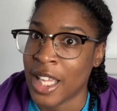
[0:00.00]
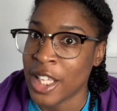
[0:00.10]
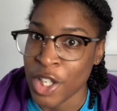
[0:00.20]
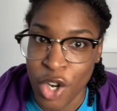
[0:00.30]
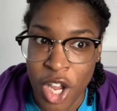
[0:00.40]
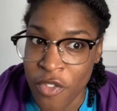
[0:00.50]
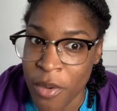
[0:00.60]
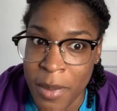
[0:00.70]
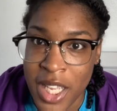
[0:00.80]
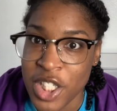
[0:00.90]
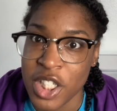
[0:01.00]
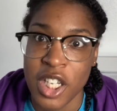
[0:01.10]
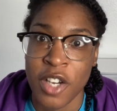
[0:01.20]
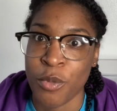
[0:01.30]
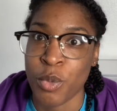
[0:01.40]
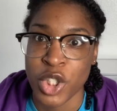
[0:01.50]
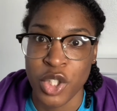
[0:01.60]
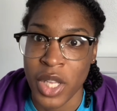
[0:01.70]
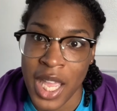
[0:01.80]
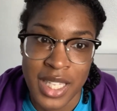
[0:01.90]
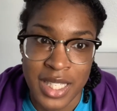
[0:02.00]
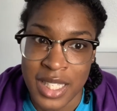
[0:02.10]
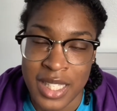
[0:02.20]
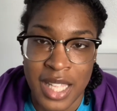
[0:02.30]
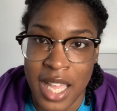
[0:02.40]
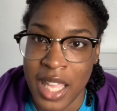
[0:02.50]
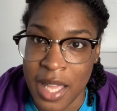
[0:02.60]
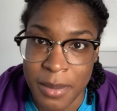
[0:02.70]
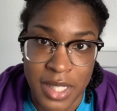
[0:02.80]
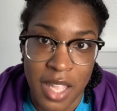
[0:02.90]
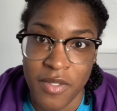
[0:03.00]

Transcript: your information of what your cases is not kept safe,